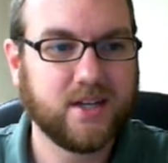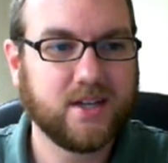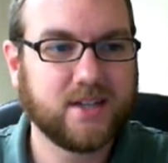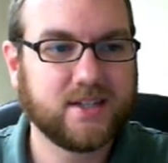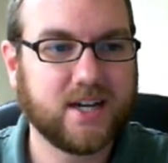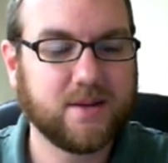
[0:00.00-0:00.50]

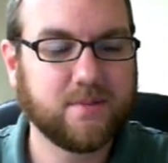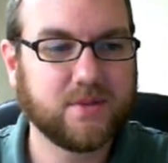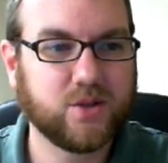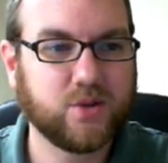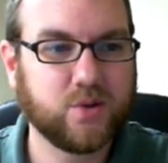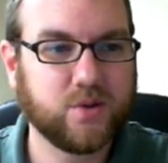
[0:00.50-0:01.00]
time
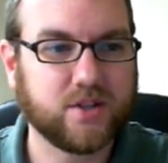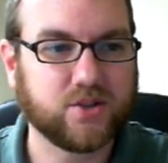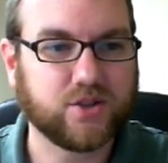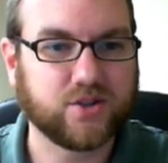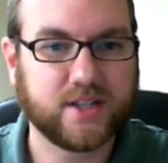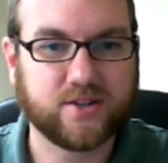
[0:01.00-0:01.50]
zone, there's
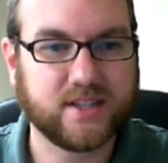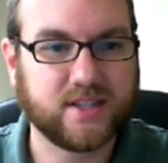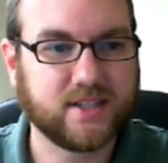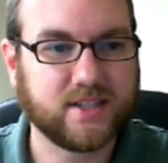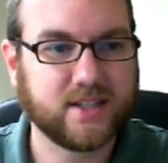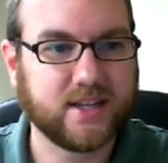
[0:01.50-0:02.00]
your
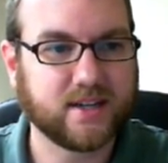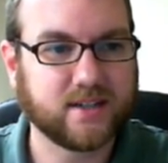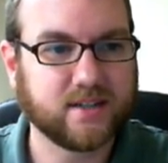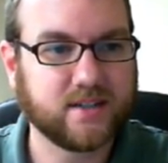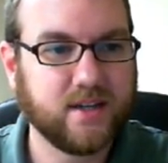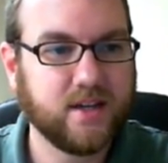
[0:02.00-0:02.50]
internet
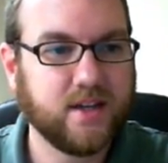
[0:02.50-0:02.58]
settings,